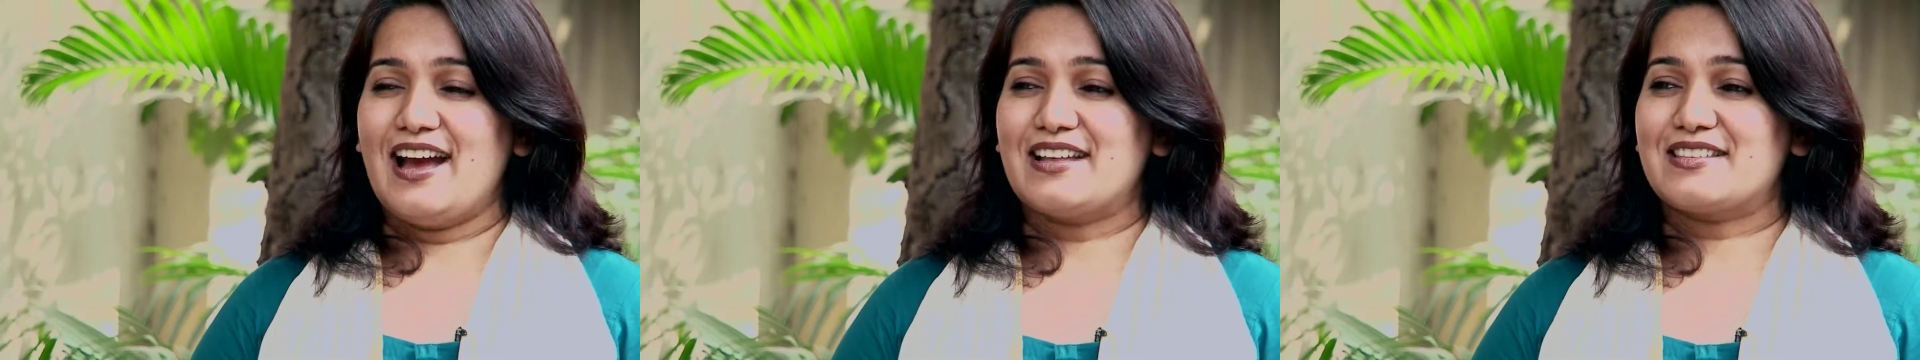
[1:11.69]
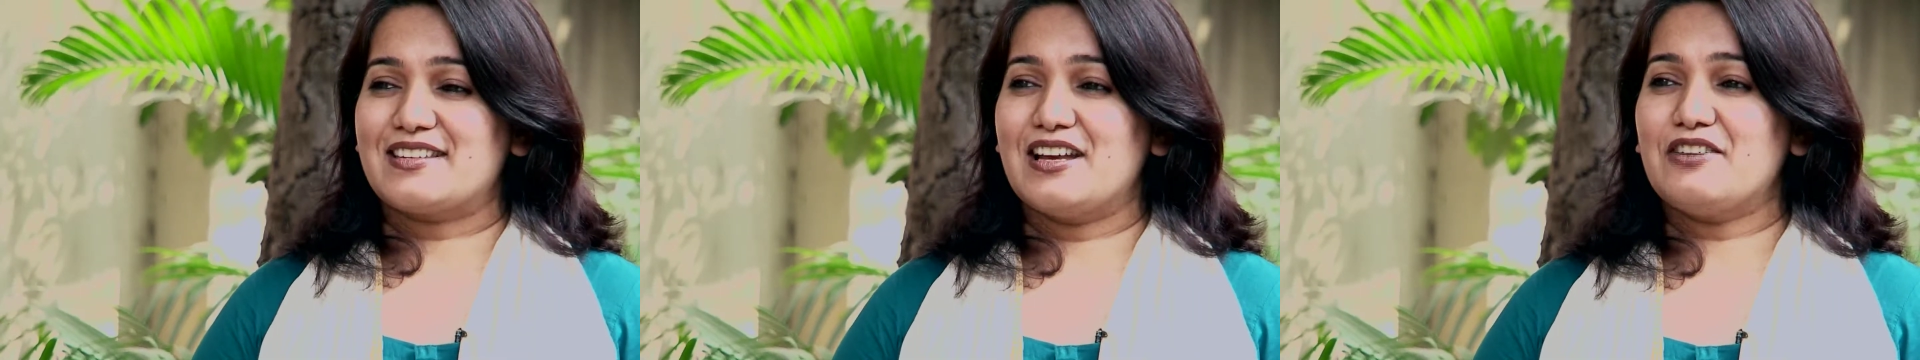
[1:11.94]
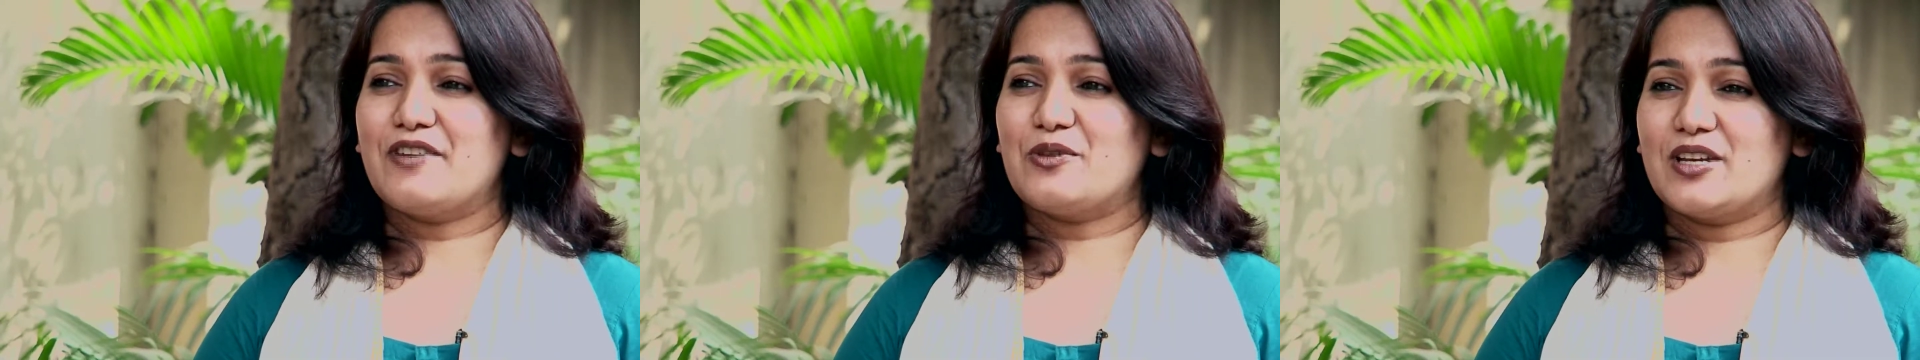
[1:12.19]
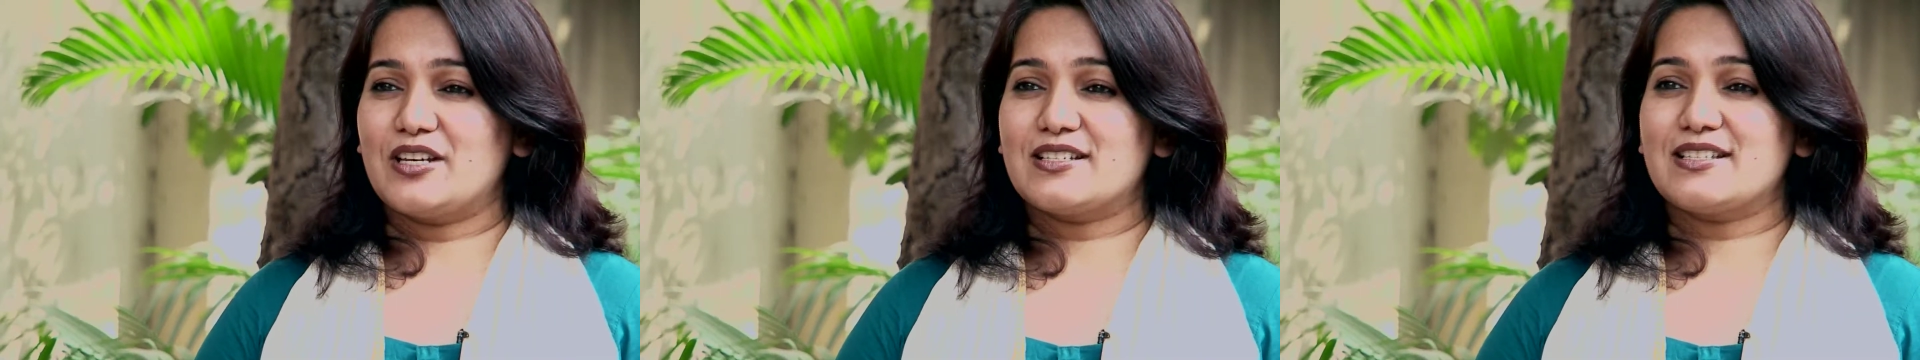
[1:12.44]
And Sneha
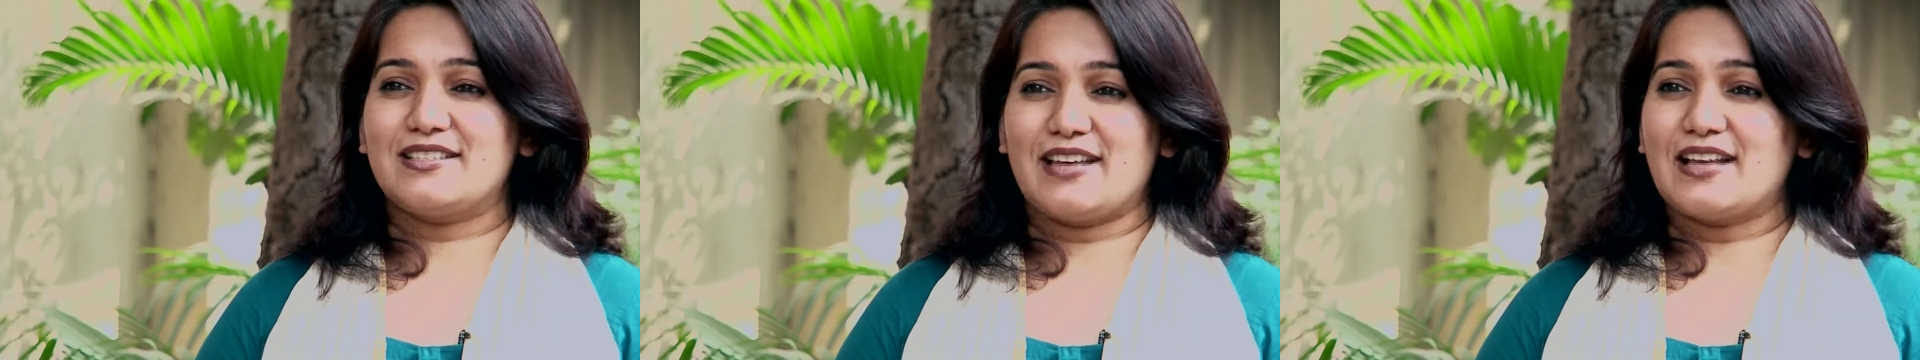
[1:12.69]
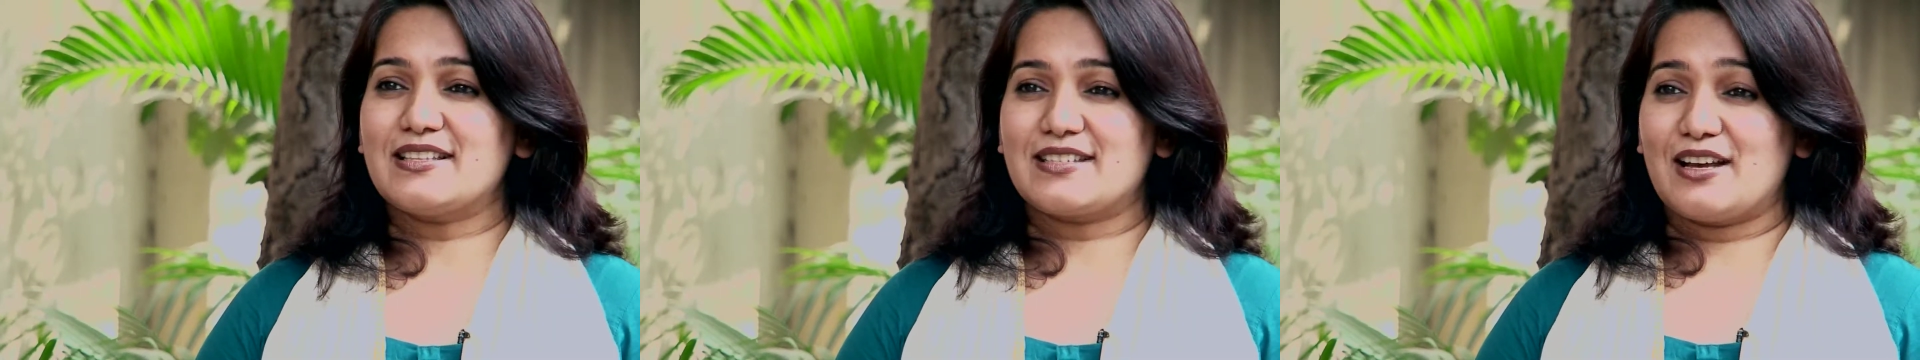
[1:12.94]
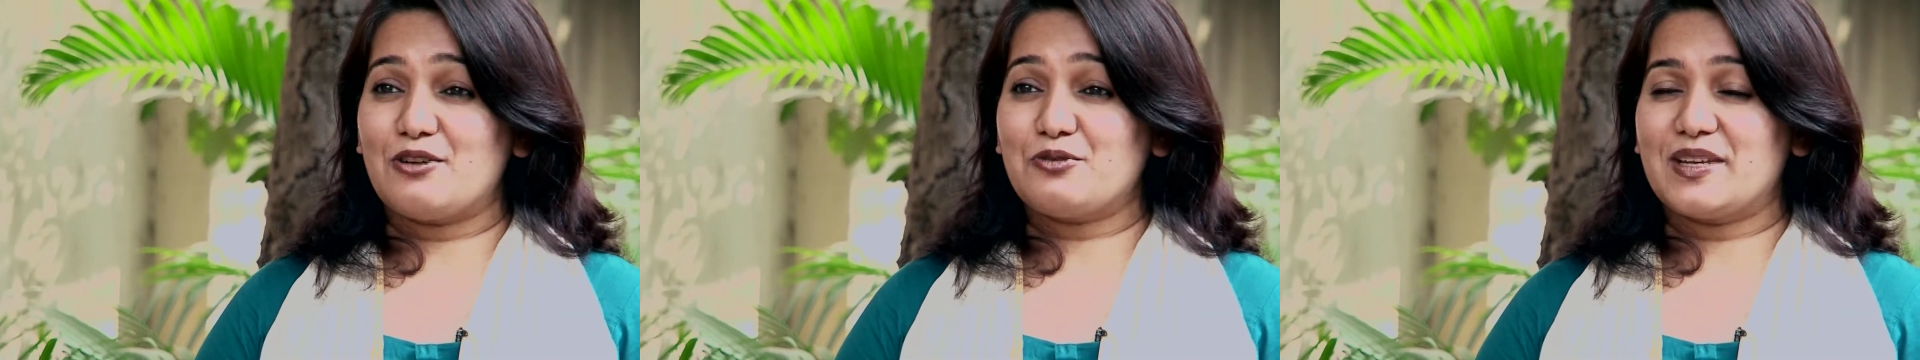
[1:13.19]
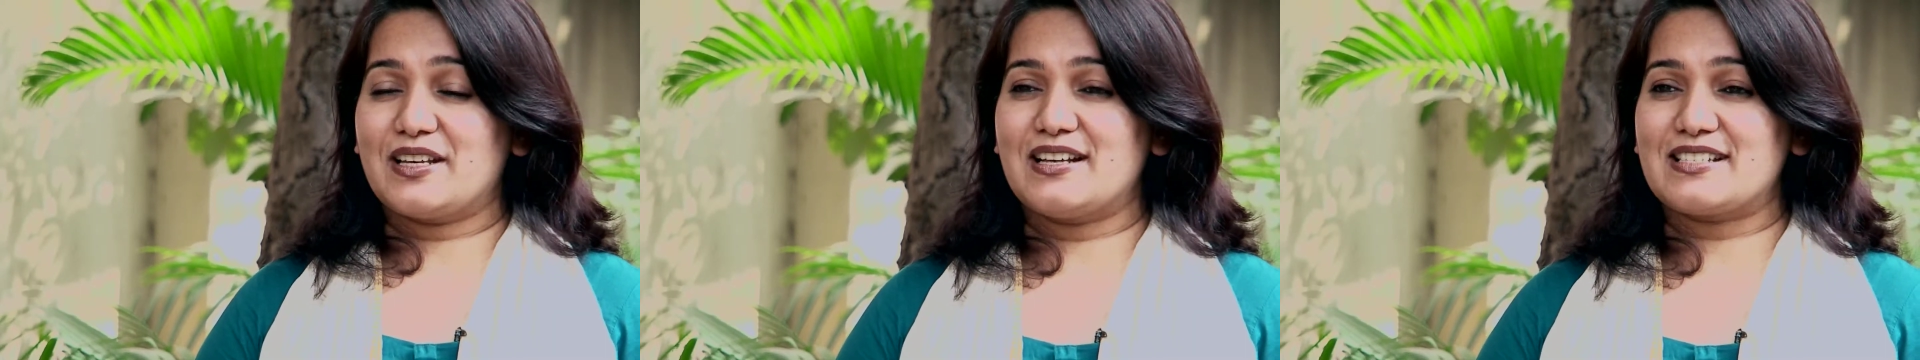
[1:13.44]
Foundation stands out
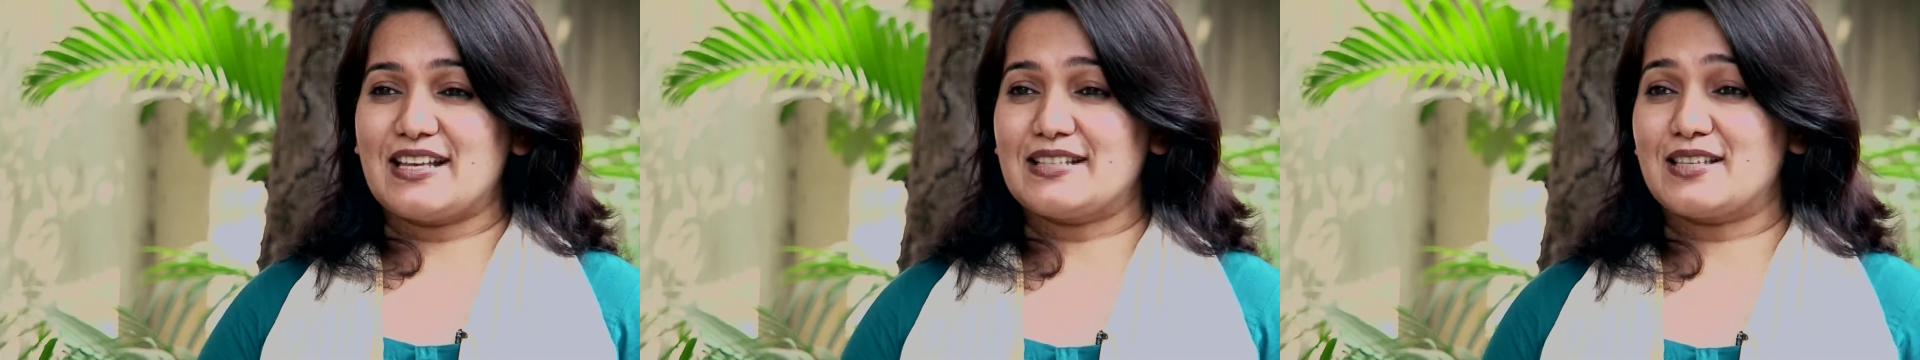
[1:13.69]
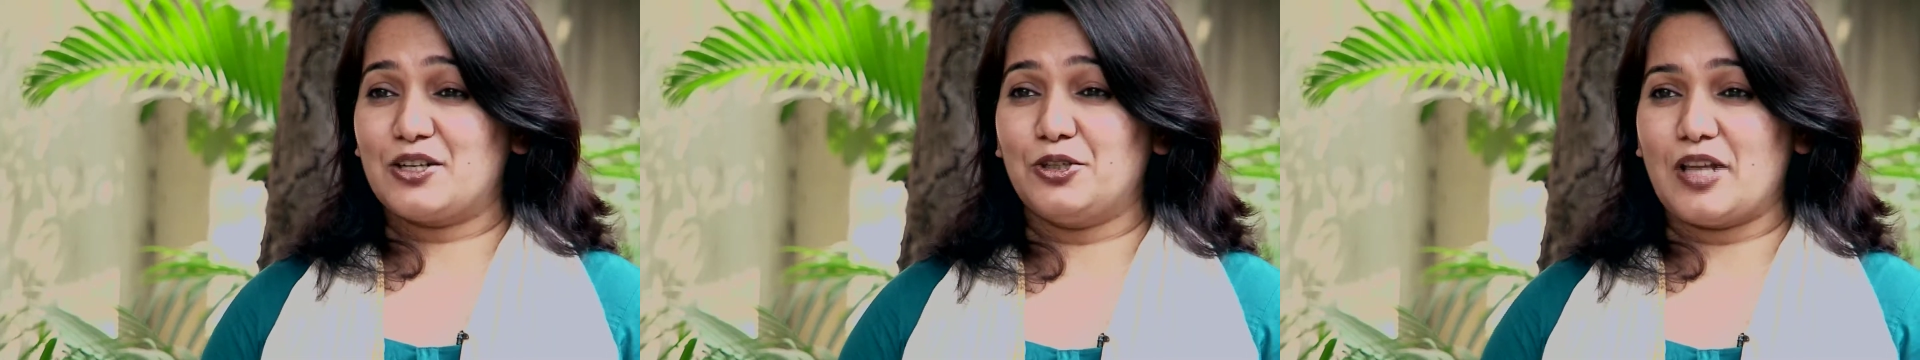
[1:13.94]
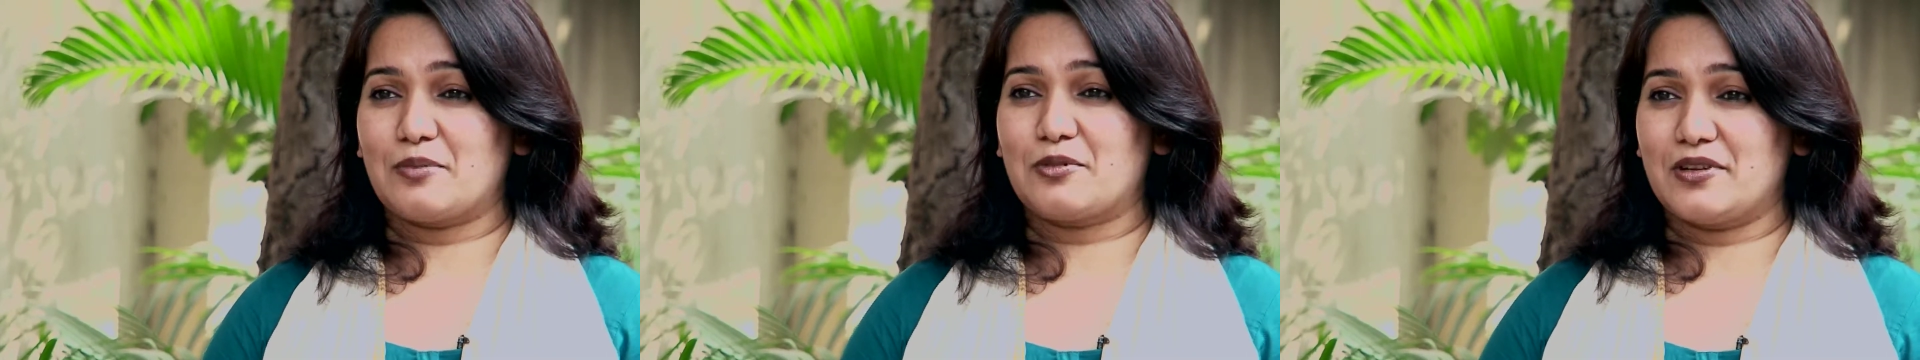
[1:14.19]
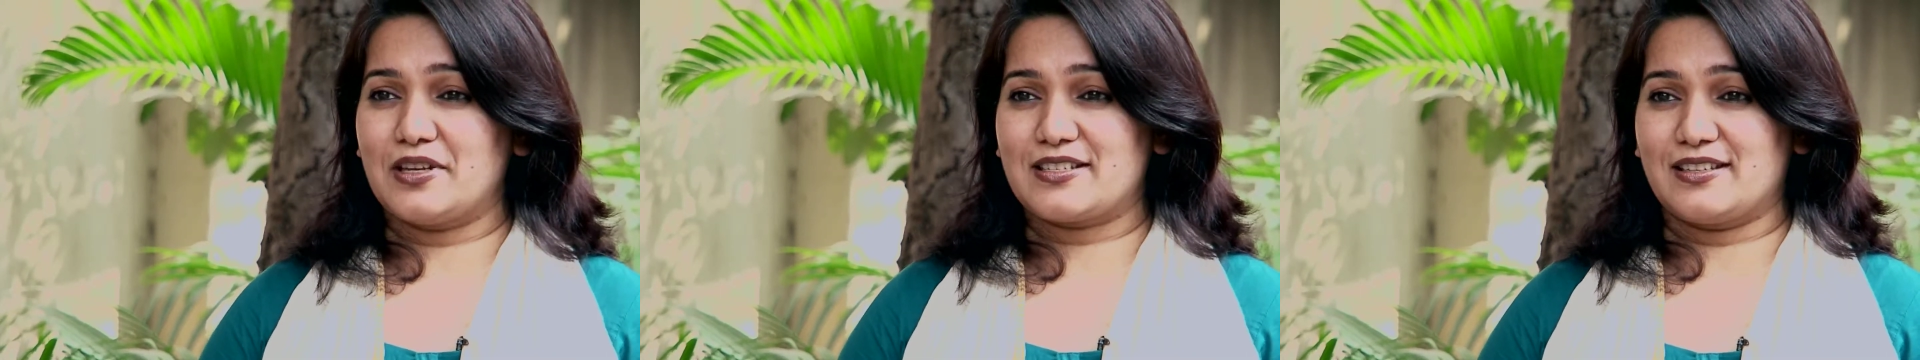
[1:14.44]
because it's a
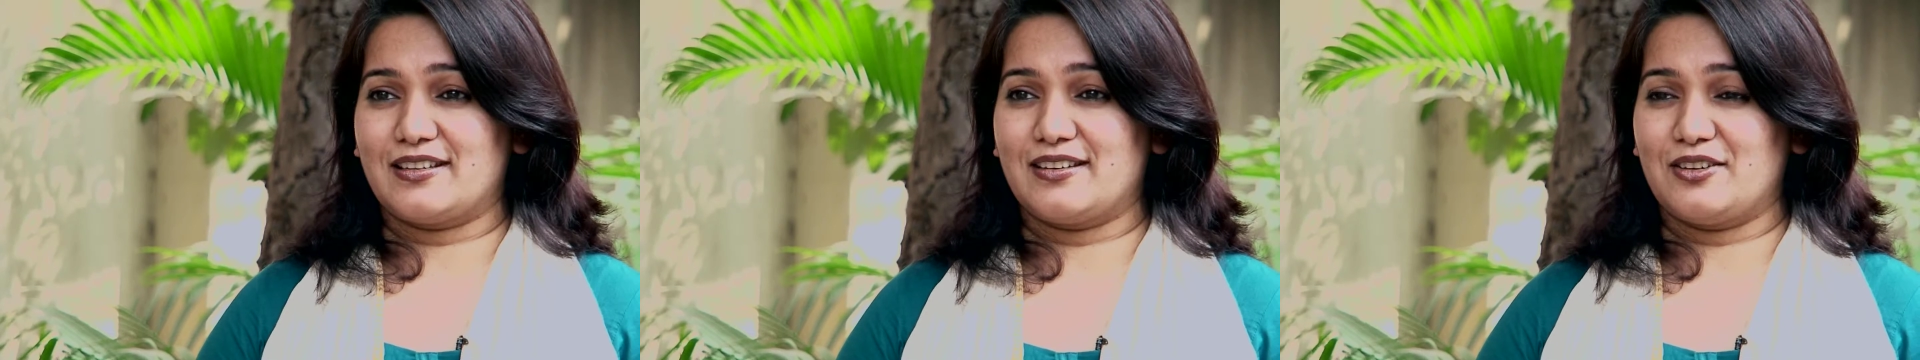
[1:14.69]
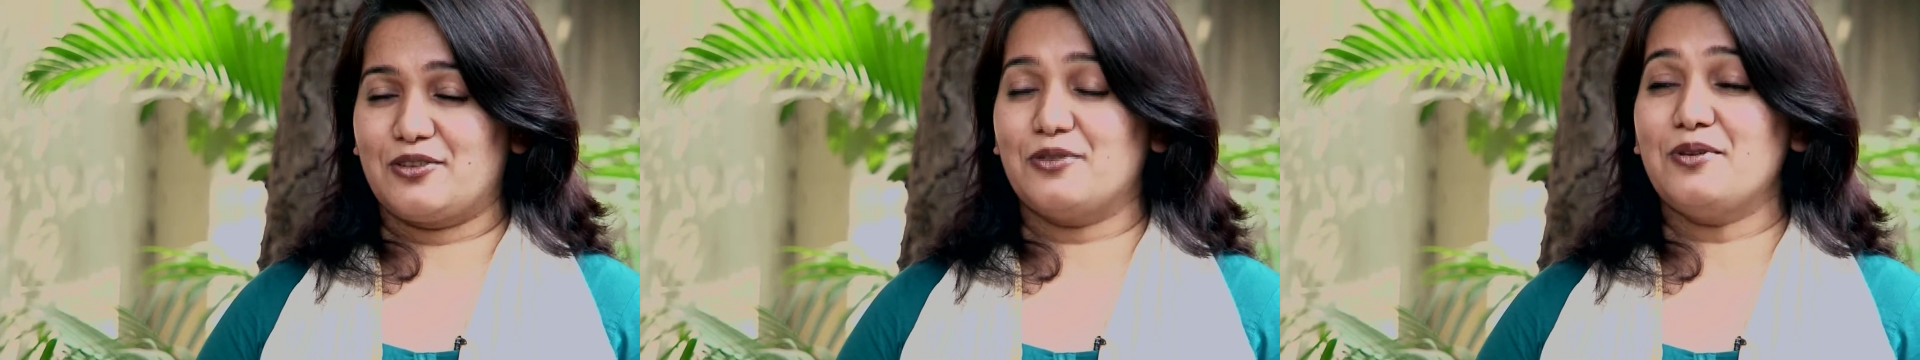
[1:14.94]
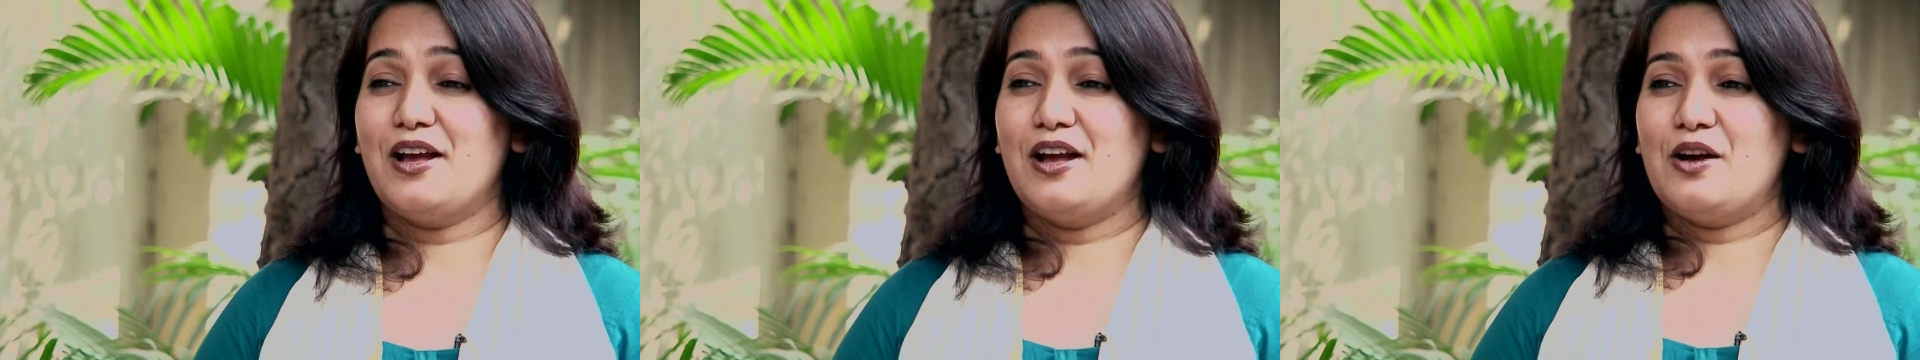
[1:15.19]
collaboration, you know.